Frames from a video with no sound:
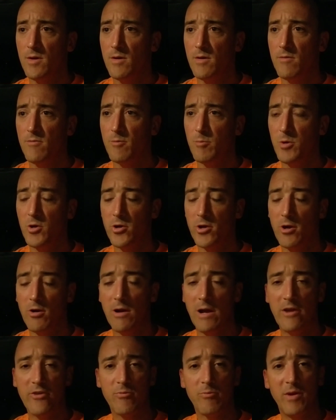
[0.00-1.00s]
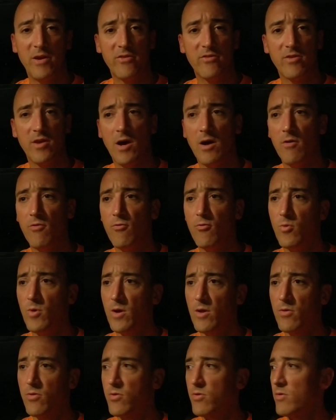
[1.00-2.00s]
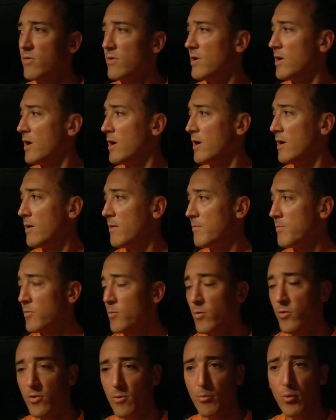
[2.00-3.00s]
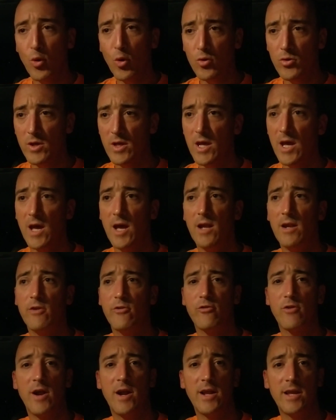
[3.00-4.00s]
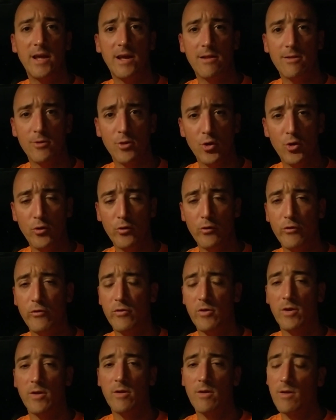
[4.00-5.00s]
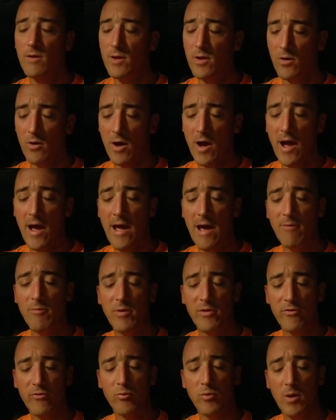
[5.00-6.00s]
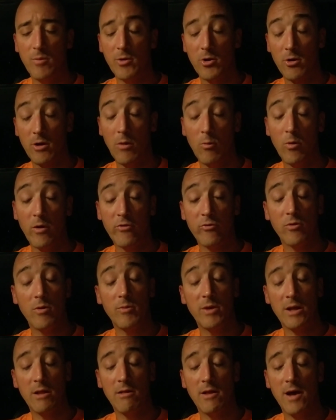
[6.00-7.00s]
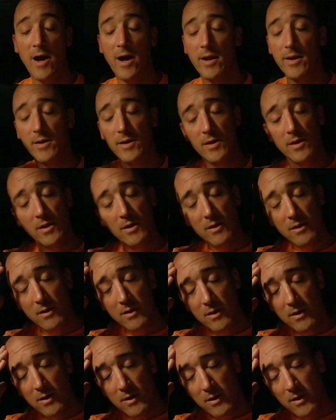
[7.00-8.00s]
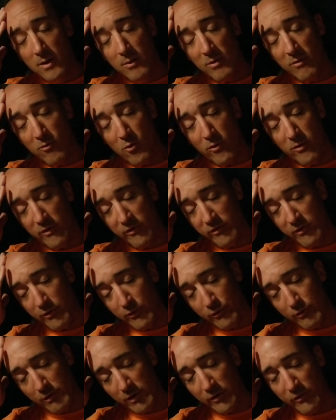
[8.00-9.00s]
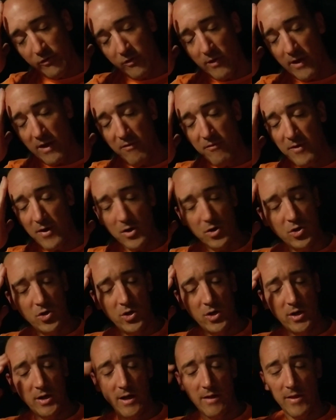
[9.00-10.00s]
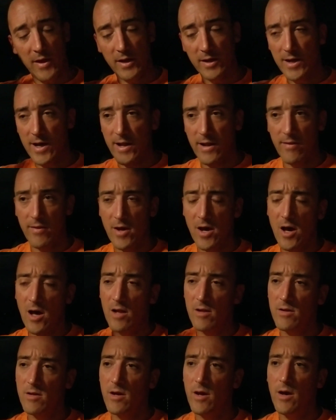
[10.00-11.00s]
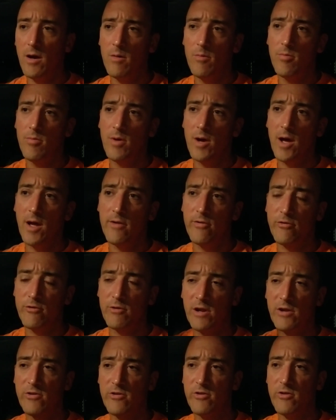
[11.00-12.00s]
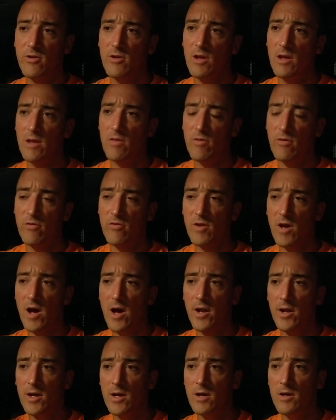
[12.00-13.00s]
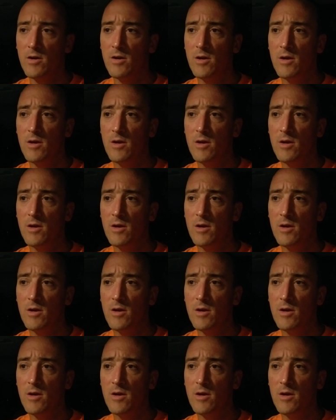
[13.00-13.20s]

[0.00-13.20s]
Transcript: familiarize myself with the pool again and try to get loose. And you know, I have been swimming, or I was swimming a lot before this injury, so that felt good. I then got in the hot tub, I stretched in the sauna